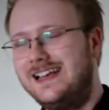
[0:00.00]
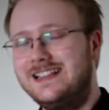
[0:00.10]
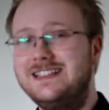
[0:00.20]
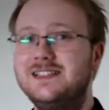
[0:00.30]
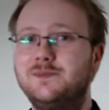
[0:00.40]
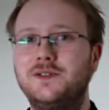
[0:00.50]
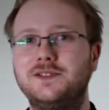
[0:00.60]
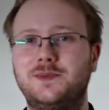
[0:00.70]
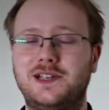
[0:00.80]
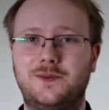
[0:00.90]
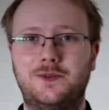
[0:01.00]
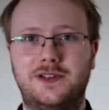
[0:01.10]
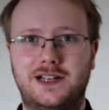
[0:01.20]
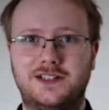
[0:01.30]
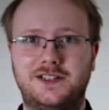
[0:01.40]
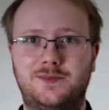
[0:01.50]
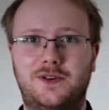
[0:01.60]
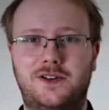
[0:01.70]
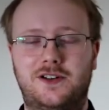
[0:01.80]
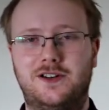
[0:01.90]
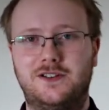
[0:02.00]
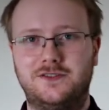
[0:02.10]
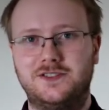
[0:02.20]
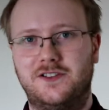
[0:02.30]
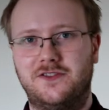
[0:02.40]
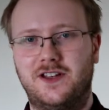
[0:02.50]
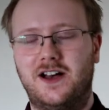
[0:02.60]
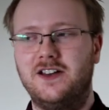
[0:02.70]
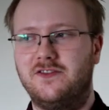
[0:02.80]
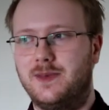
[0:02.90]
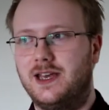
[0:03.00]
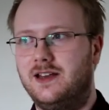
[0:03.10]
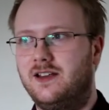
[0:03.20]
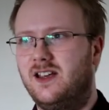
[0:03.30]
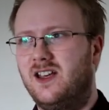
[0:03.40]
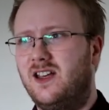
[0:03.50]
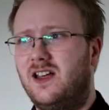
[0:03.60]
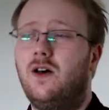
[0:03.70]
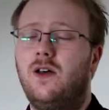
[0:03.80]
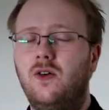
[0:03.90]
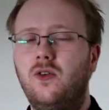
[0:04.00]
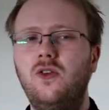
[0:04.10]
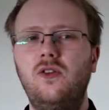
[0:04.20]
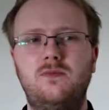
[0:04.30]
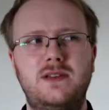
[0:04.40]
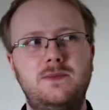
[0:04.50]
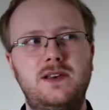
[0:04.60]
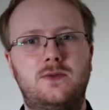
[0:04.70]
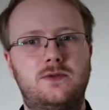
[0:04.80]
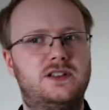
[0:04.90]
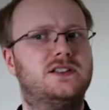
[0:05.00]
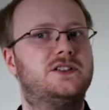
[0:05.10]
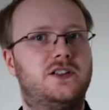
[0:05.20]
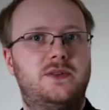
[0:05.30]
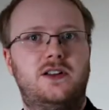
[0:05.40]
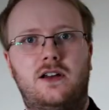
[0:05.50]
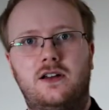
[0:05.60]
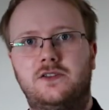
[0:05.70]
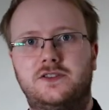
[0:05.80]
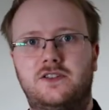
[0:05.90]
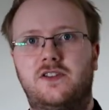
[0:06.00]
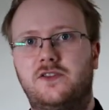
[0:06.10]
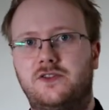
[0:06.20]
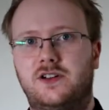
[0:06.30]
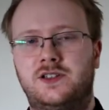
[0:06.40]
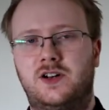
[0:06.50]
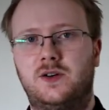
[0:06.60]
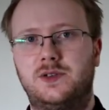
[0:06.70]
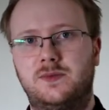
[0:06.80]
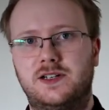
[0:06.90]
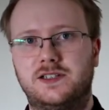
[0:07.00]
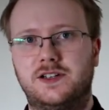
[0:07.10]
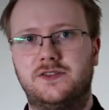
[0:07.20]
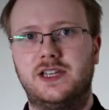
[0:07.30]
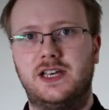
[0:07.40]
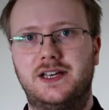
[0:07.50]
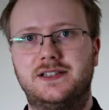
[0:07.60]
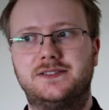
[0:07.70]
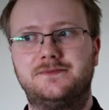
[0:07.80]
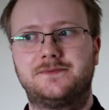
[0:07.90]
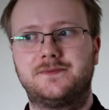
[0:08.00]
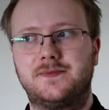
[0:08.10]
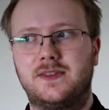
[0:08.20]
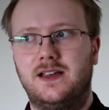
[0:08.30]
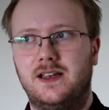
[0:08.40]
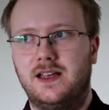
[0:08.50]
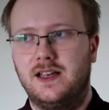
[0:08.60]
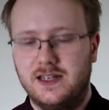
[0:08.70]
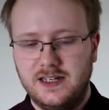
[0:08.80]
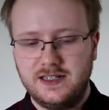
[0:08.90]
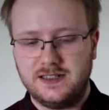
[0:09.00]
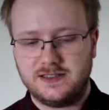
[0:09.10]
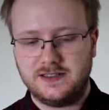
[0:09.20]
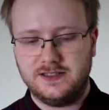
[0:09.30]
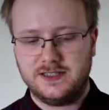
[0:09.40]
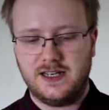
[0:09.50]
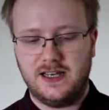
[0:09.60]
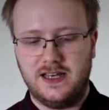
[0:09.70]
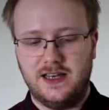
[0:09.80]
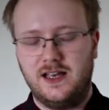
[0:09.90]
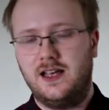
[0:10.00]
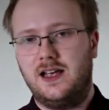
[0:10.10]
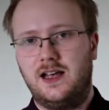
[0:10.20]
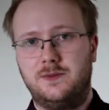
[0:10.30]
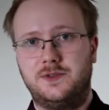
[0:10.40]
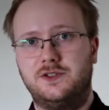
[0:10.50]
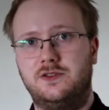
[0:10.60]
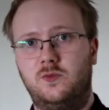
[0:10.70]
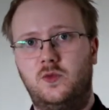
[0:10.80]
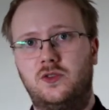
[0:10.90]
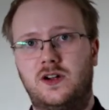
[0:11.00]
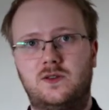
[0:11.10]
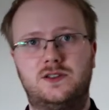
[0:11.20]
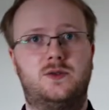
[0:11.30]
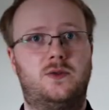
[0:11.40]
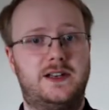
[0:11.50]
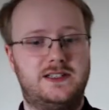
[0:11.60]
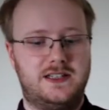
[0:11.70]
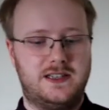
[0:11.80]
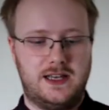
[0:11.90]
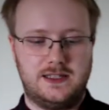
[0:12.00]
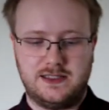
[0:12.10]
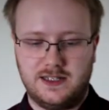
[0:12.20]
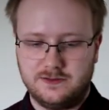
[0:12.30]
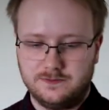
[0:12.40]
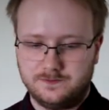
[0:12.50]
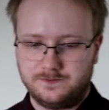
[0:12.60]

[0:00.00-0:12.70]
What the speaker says: this is possibly a warning I should put on a lot of stuff that I've made, or maybe a warning that should have been on a lot of stuff I've tried to optimize over the years. Needless to say, I'm sure more hours were wasted there still.